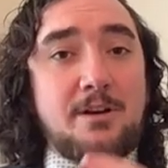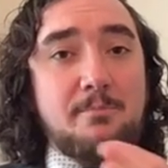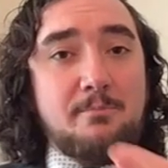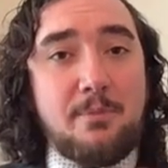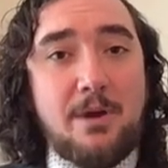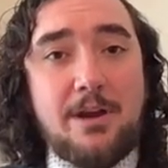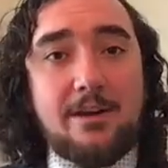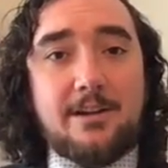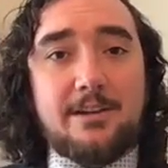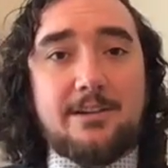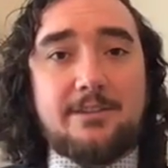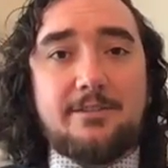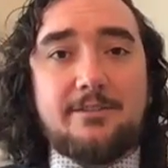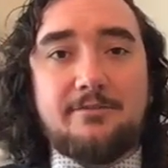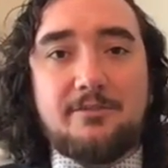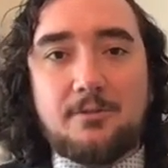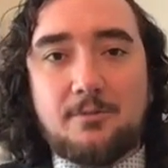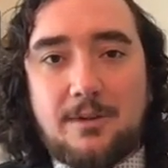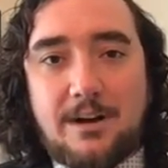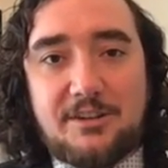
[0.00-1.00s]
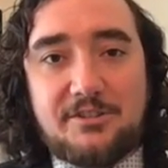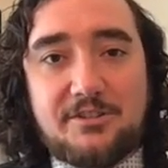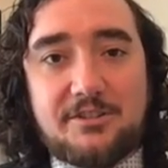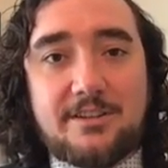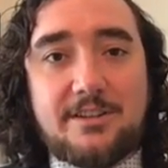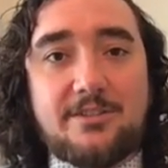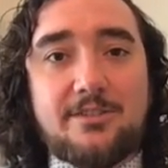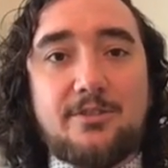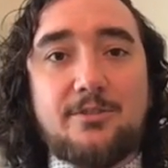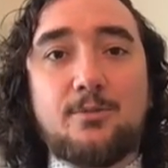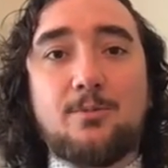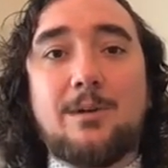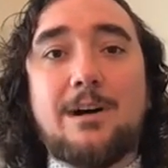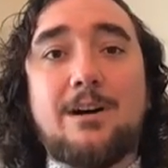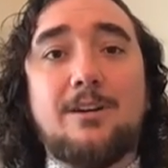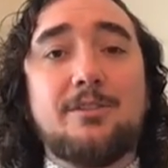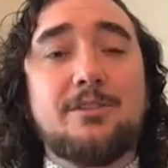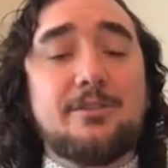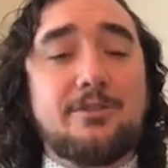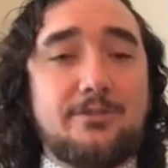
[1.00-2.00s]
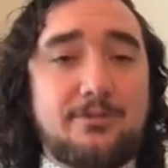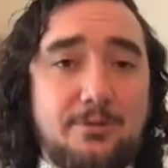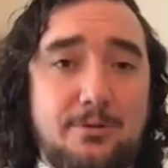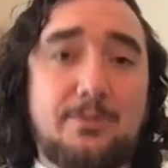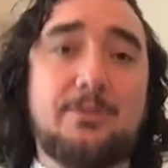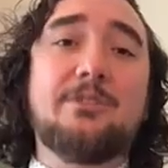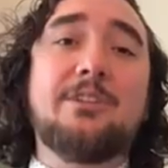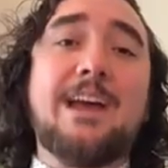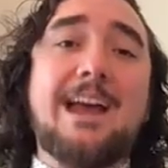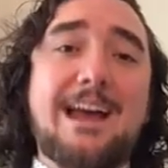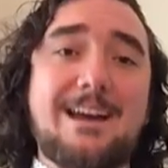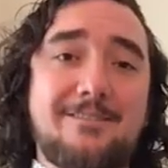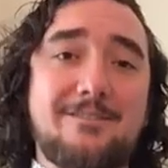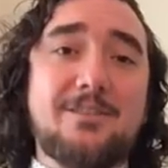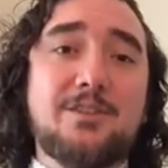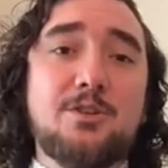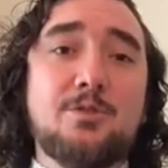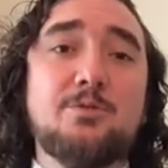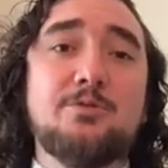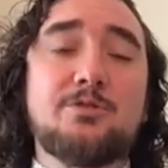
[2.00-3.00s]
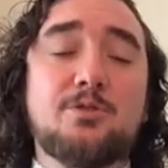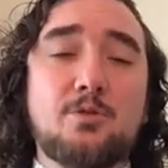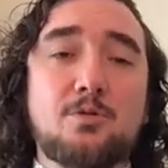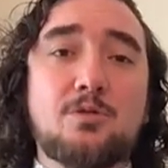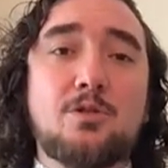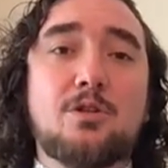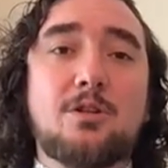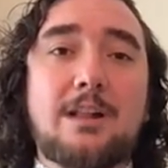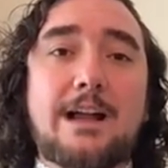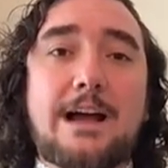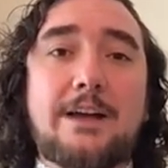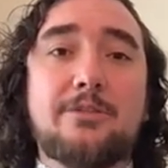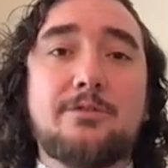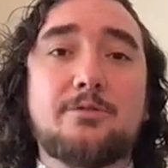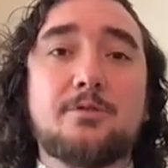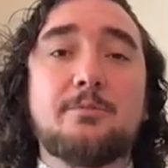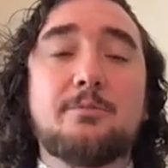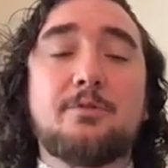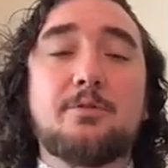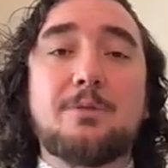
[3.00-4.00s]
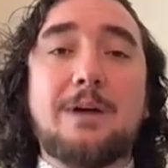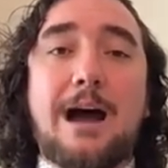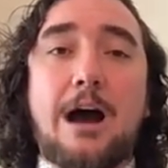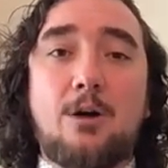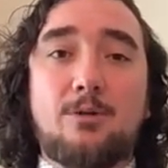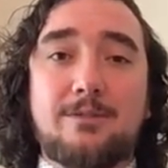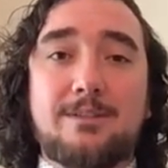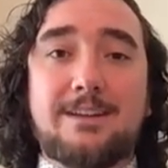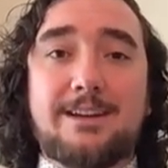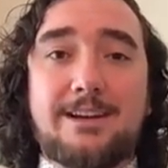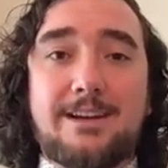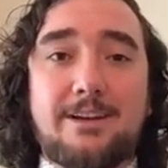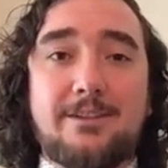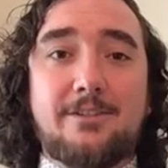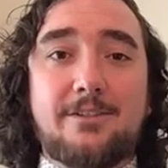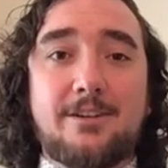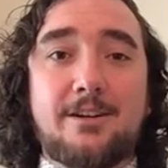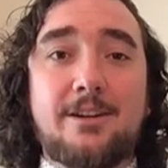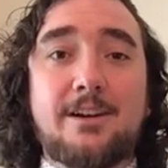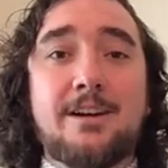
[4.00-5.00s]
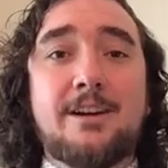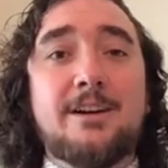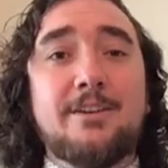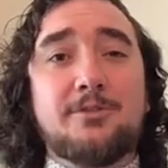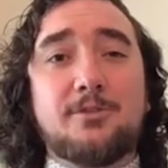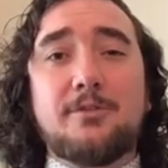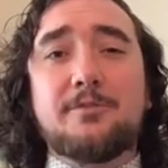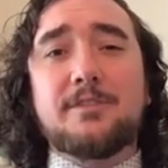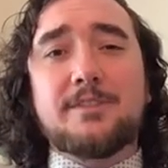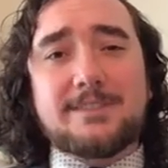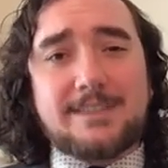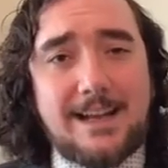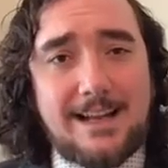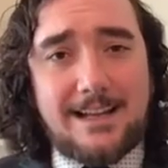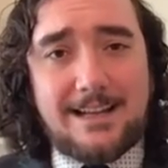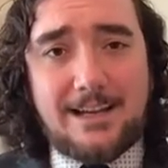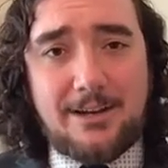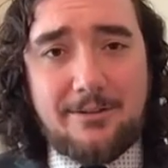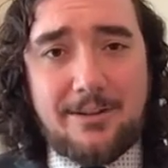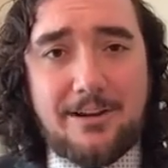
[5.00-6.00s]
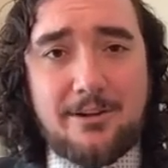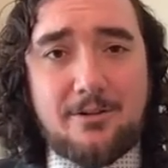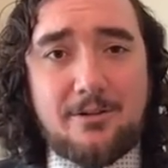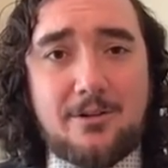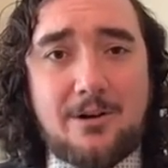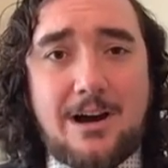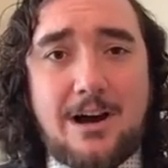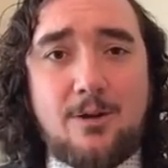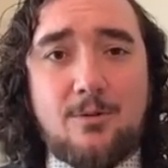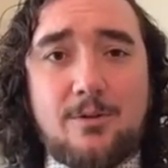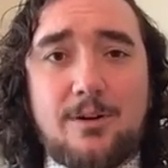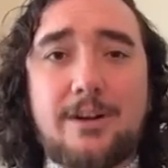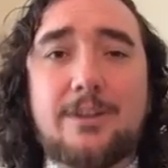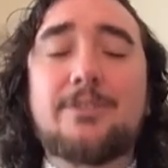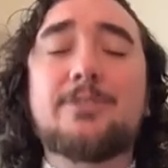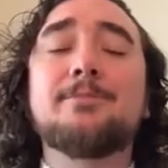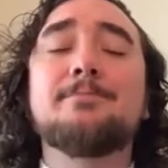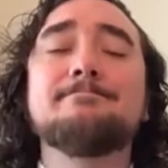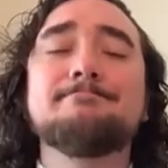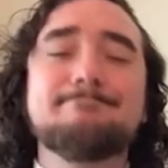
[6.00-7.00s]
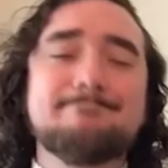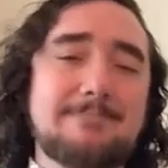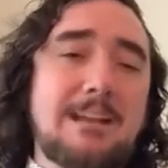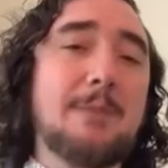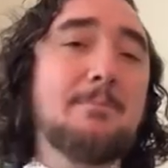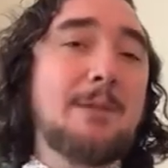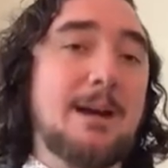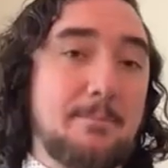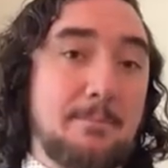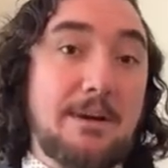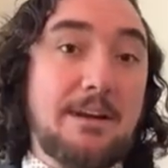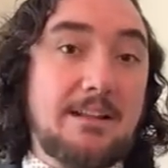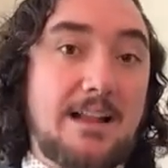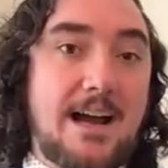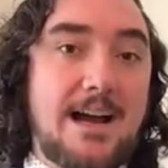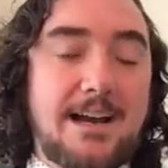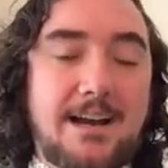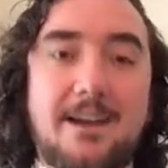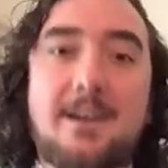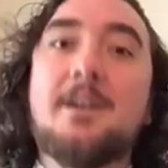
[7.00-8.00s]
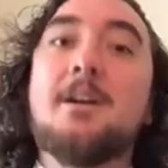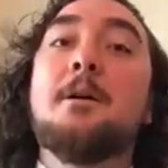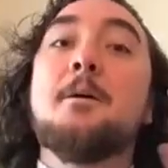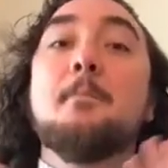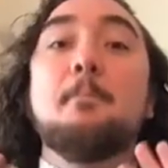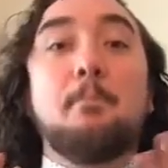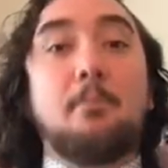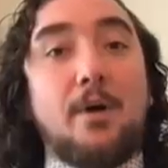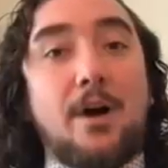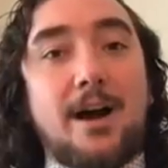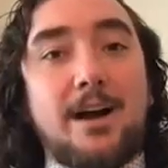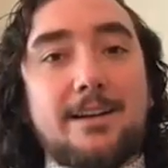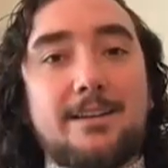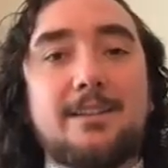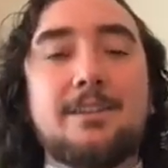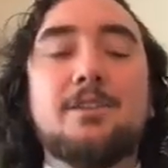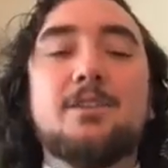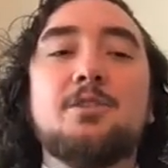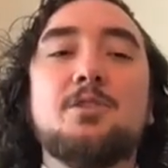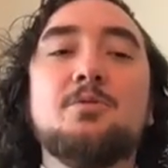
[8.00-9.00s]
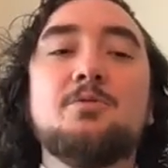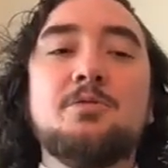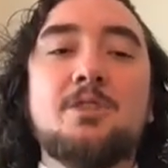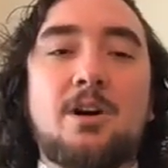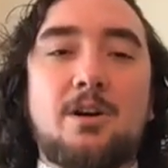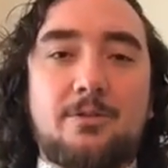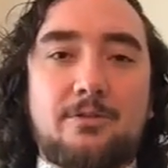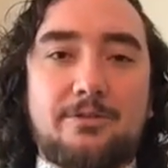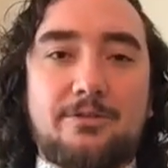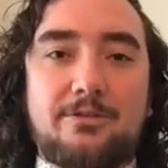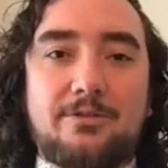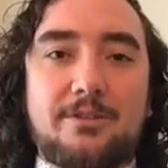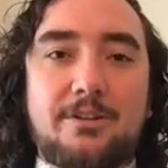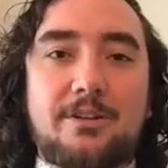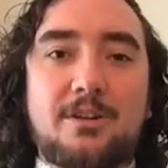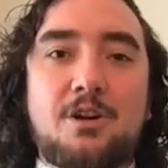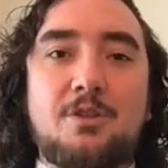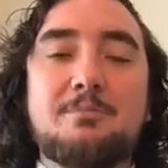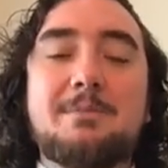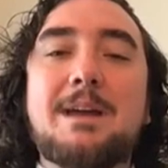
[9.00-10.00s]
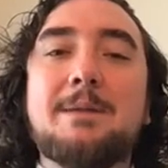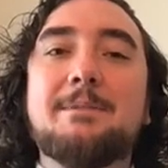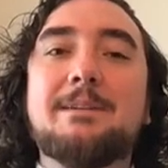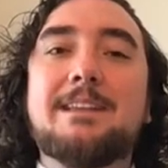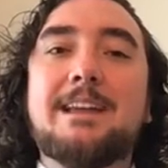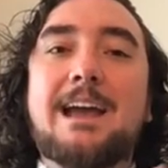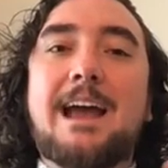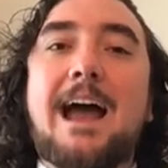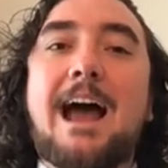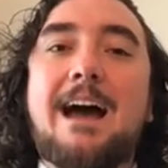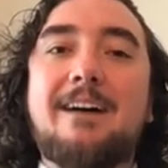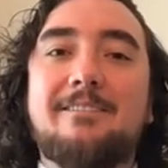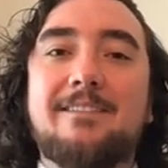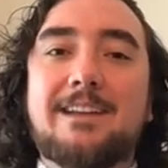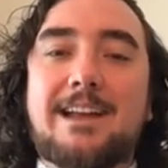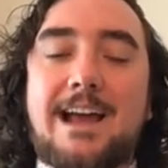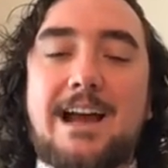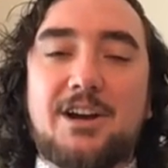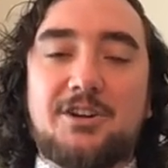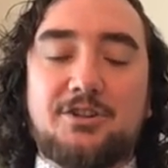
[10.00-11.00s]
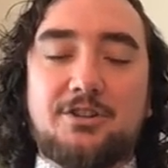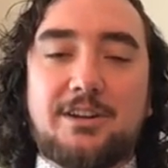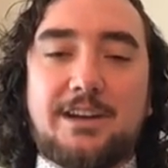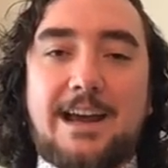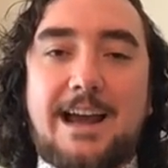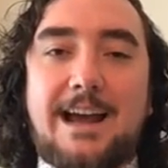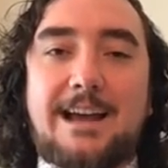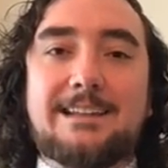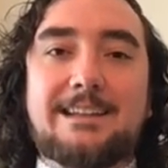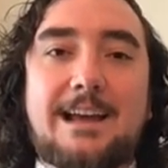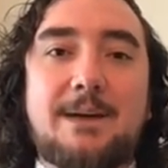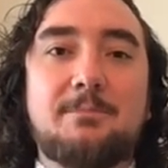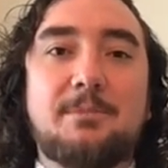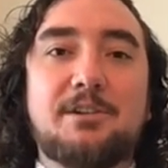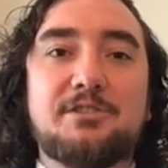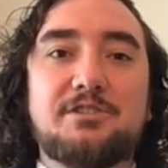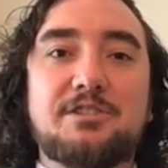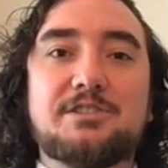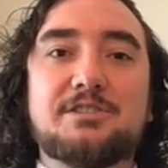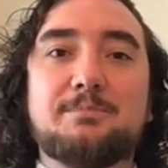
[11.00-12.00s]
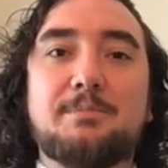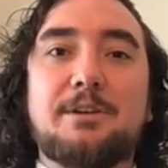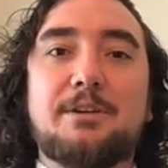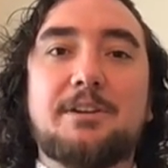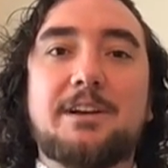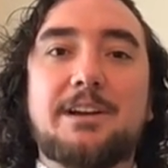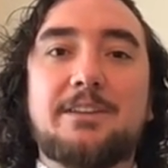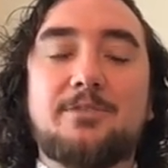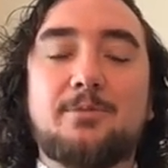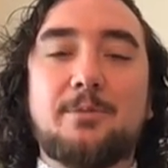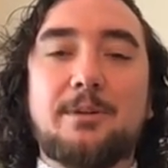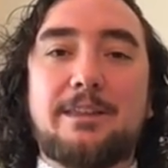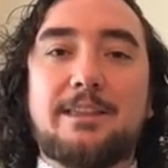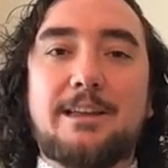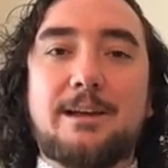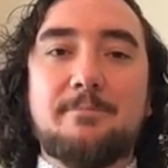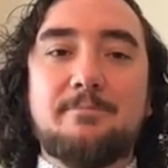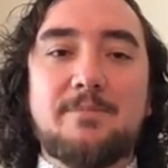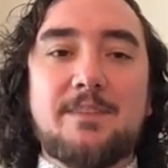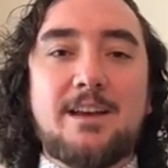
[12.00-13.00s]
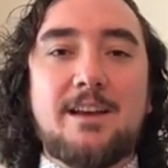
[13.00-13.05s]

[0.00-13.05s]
Parents, if you're watching this as well, your students have used Google Classroom throughout the year. So if they're telling you they don't know how it works, they might be lying. But who knows? Maybe they haven't actually had that much experience with it.